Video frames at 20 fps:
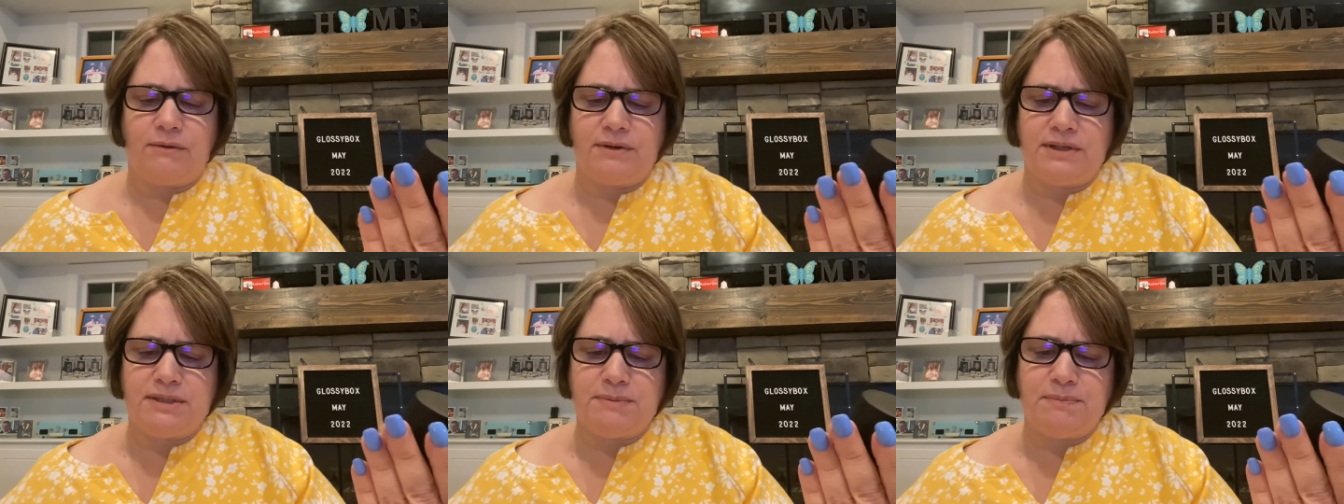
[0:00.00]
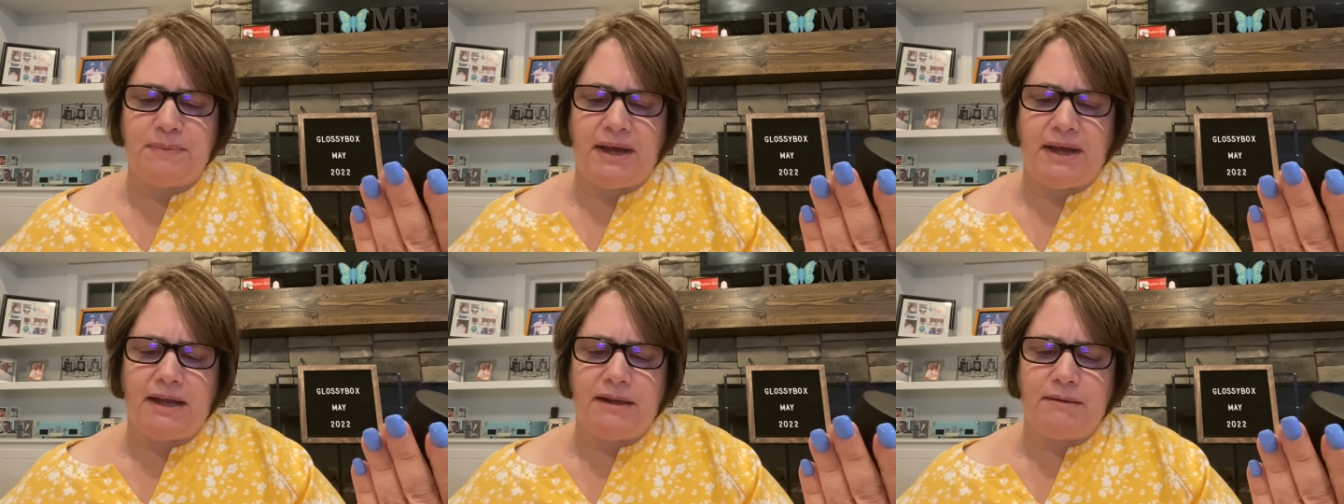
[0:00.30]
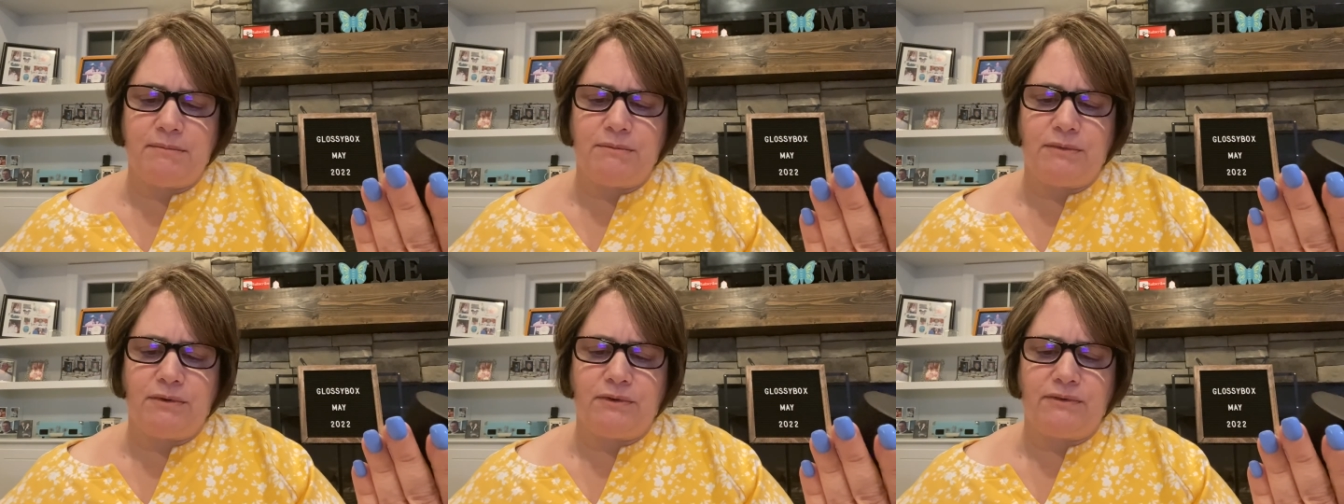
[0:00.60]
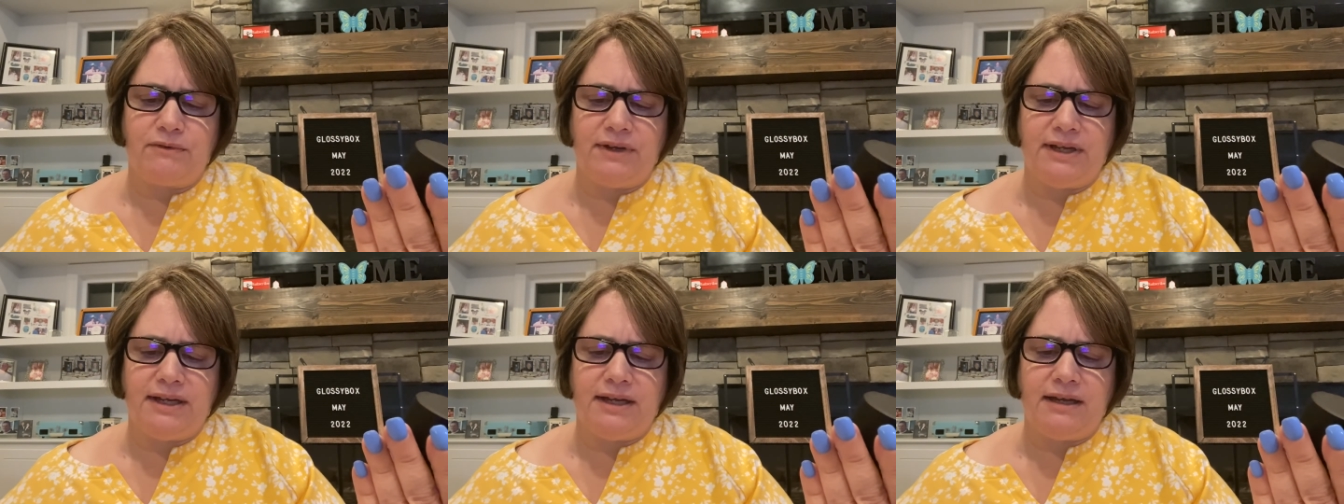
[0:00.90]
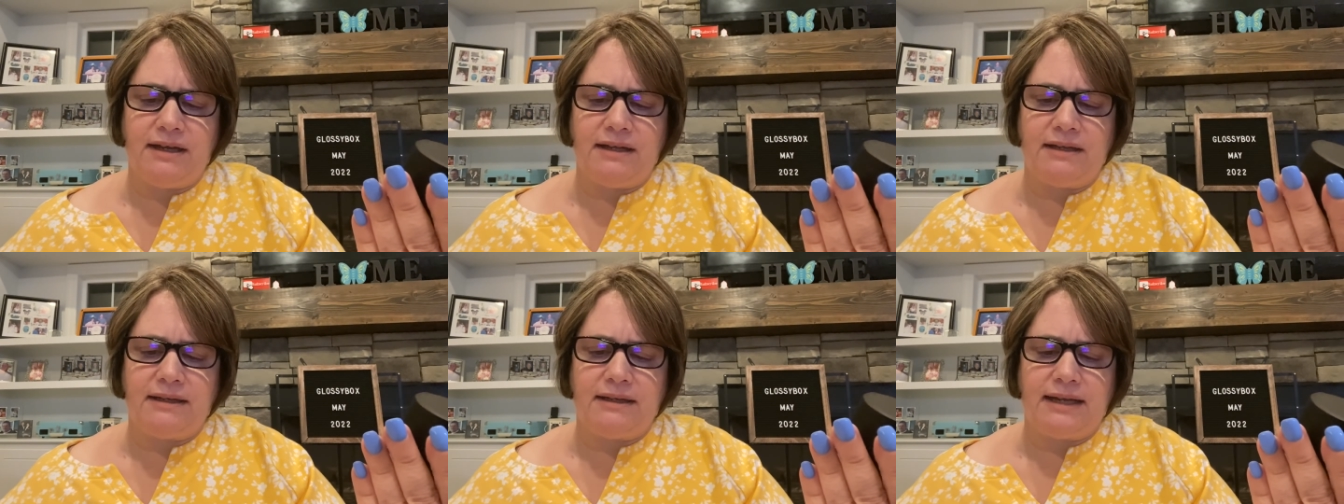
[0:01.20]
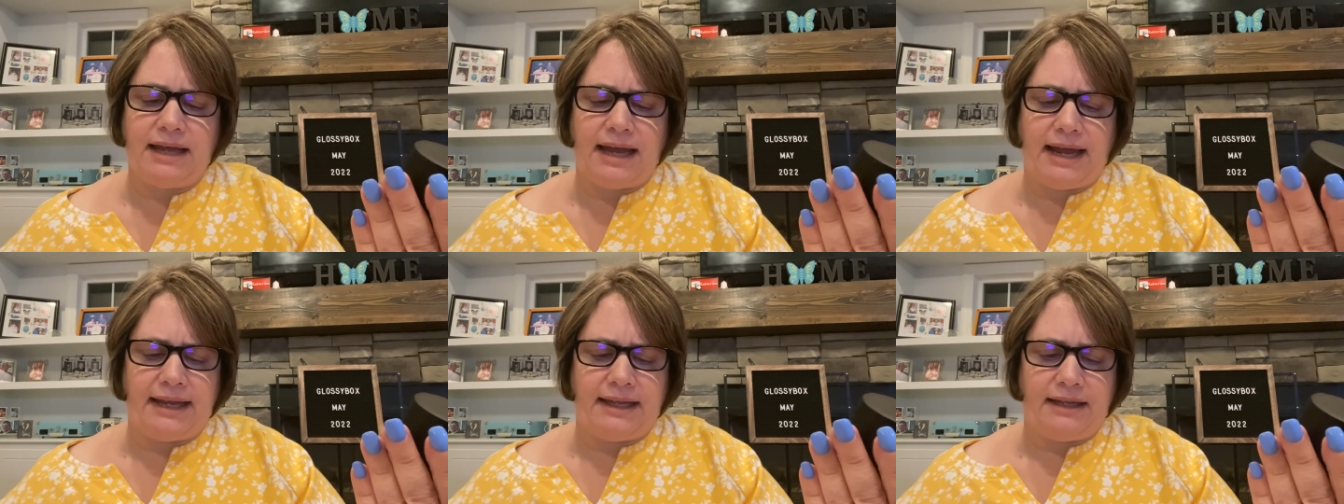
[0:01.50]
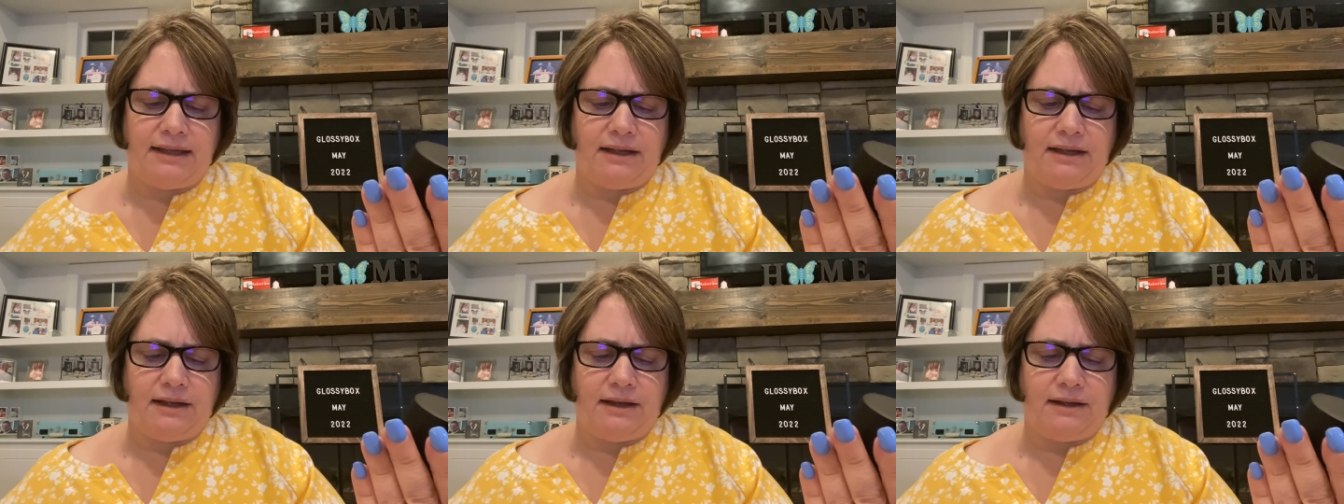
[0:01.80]
by Maria
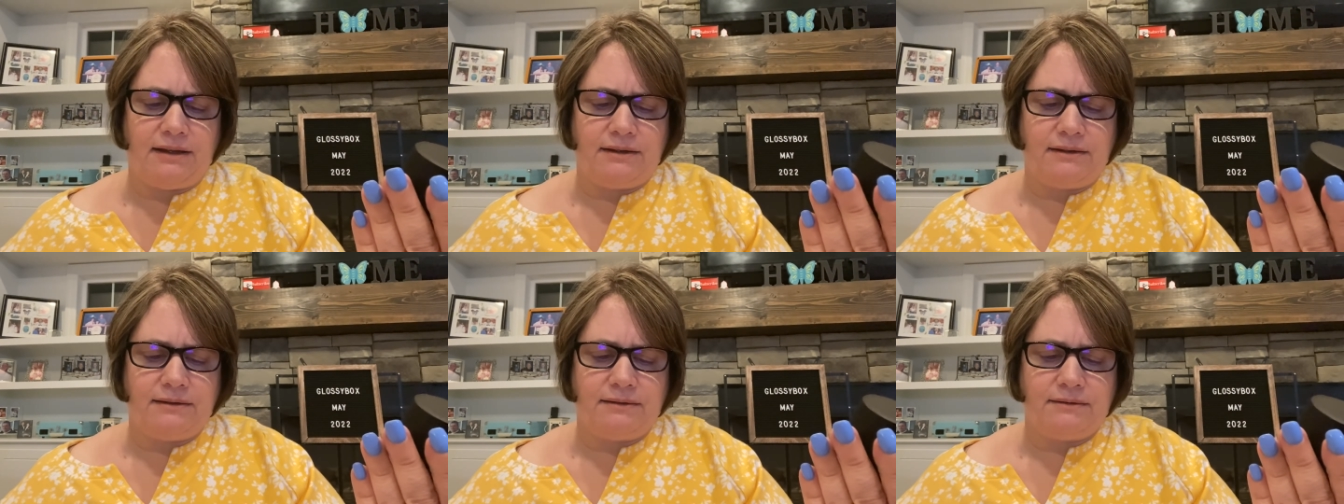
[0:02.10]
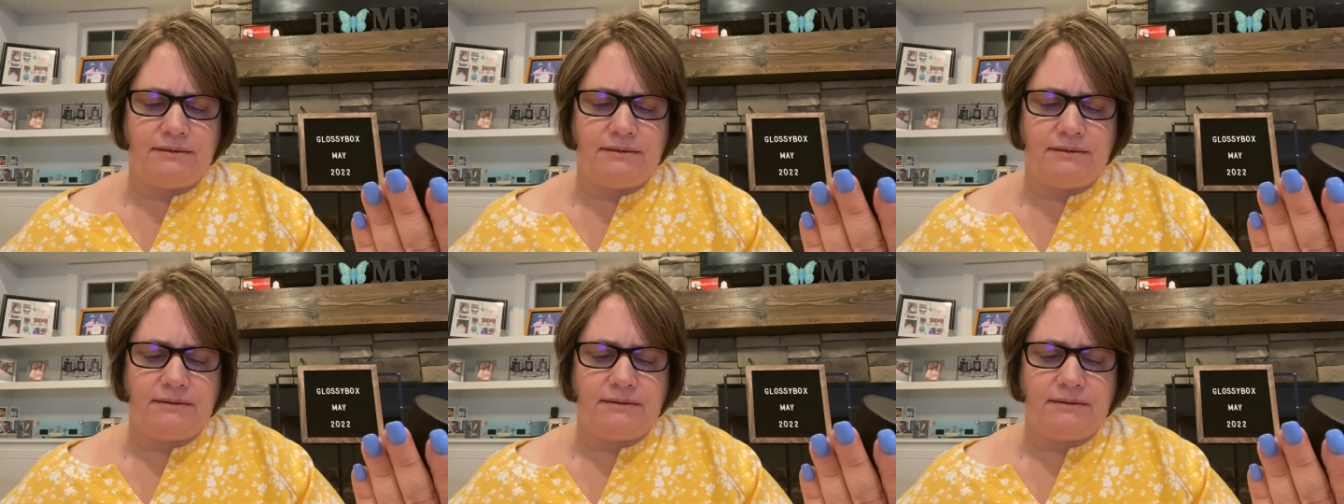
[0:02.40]
Nyla.